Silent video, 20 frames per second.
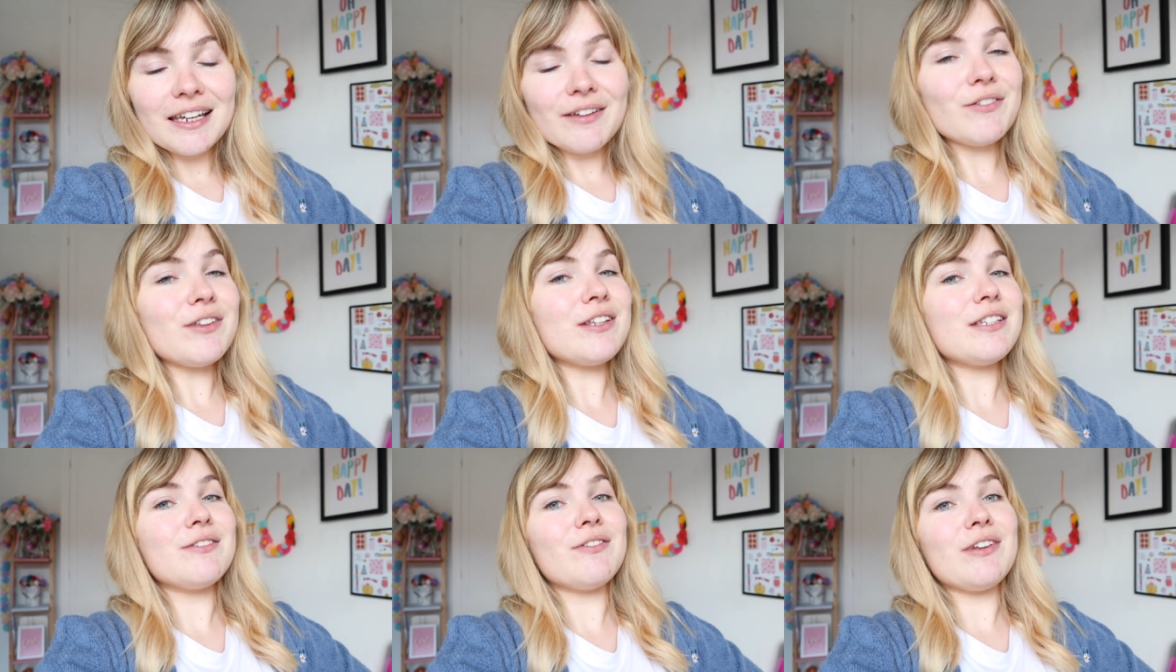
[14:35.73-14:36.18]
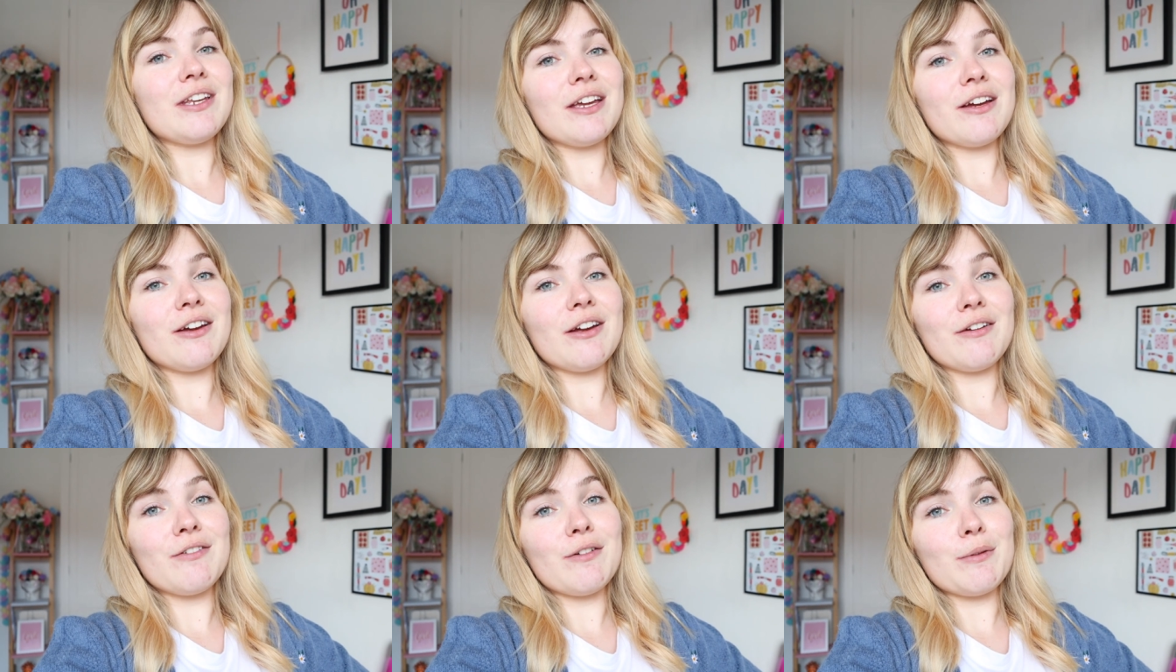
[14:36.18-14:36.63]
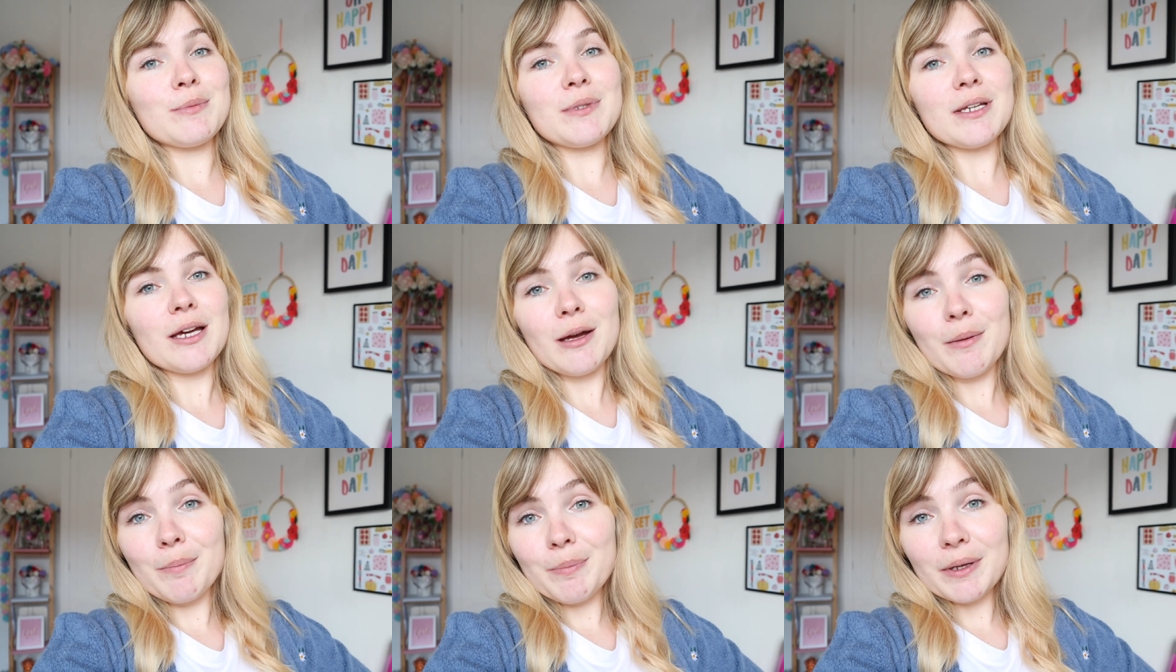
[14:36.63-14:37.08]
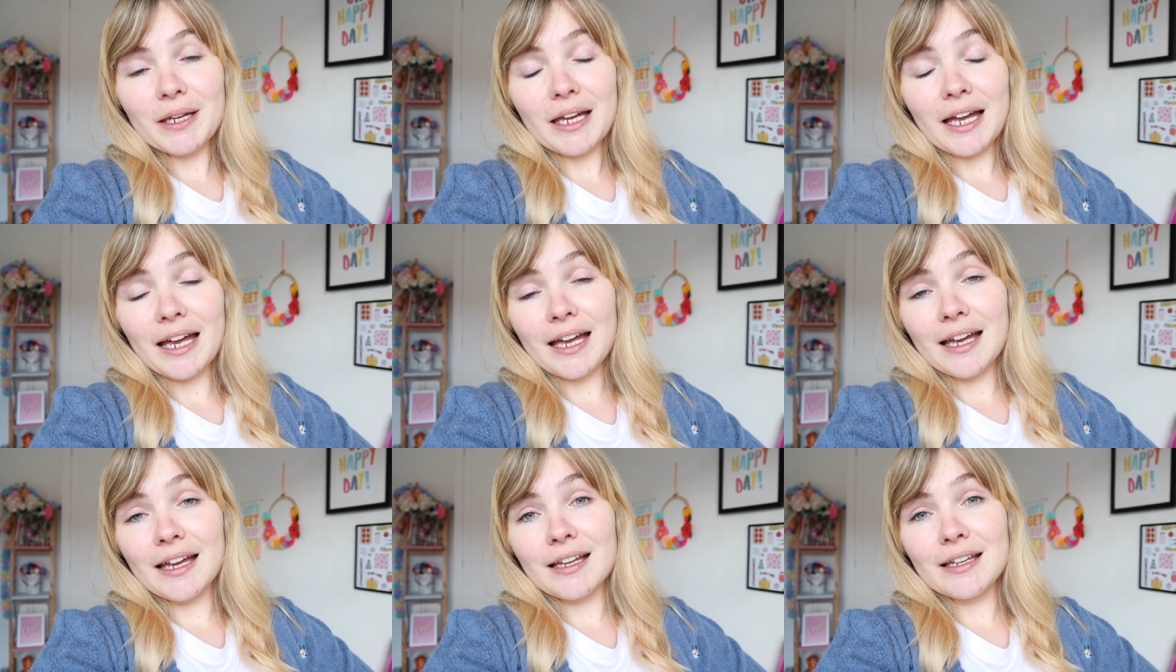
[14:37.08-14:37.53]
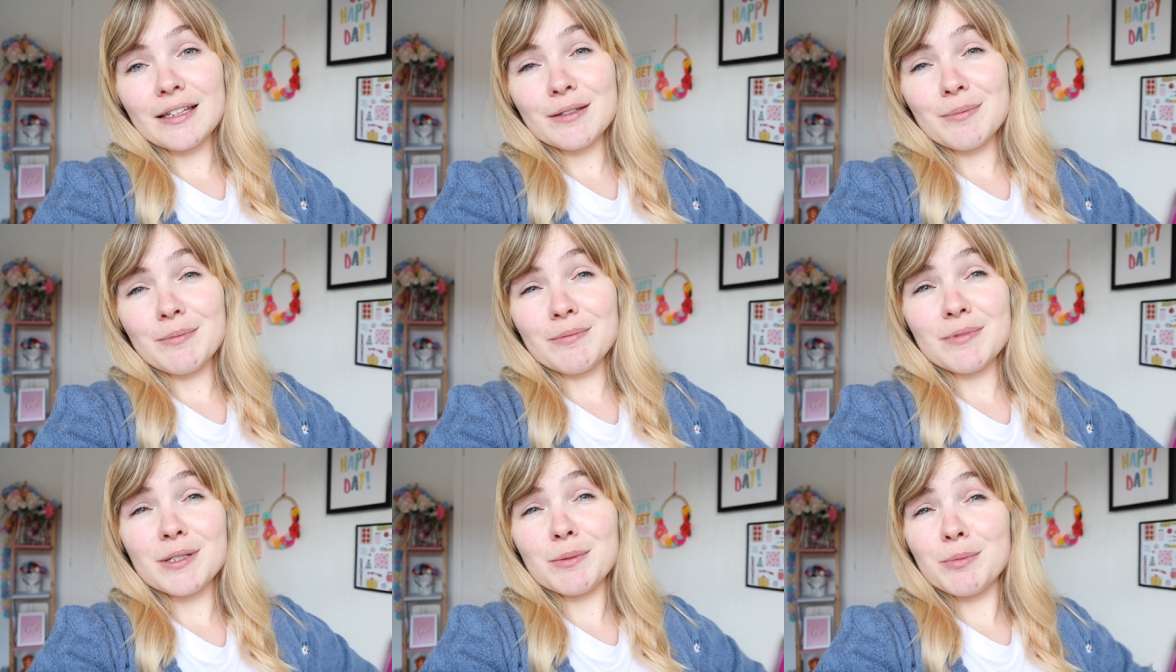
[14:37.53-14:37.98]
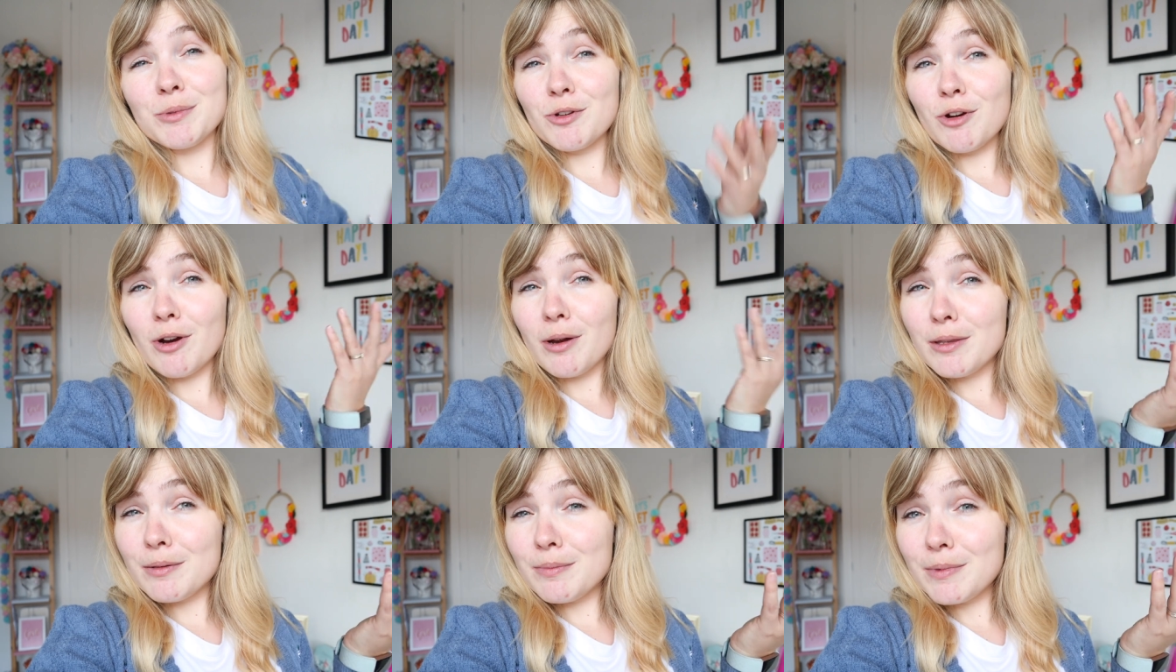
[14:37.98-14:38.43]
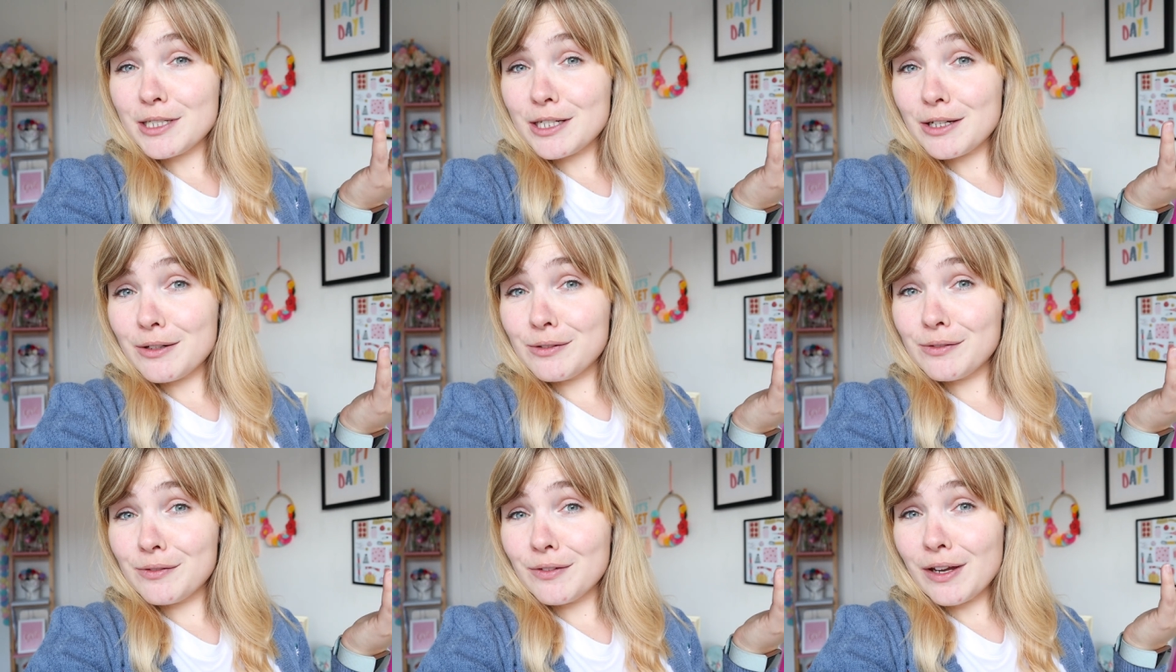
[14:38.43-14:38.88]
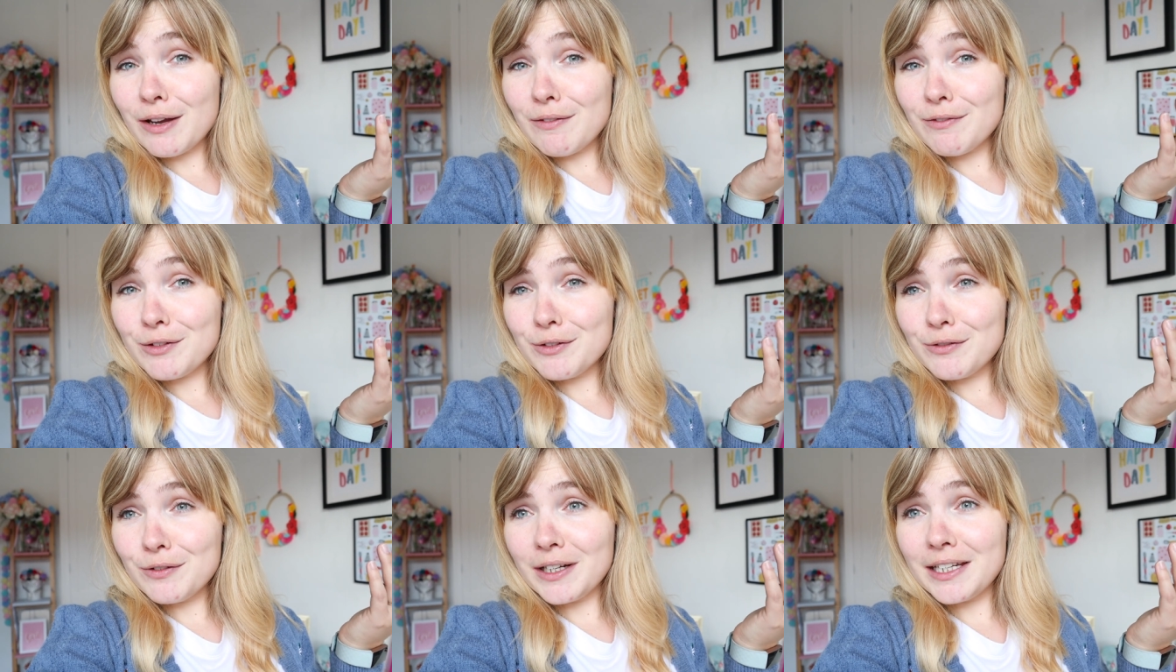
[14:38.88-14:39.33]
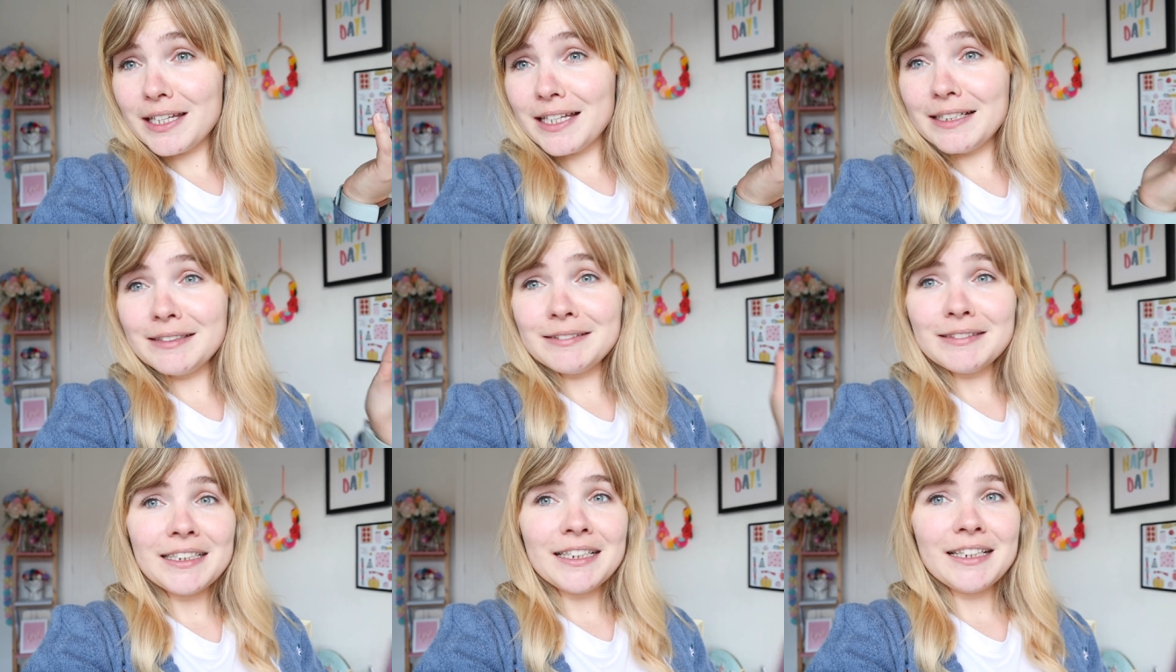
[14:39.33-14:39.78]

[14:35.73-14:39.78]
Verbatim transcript: Give this video a thumbs up and subscribe to my channel if you haven't already,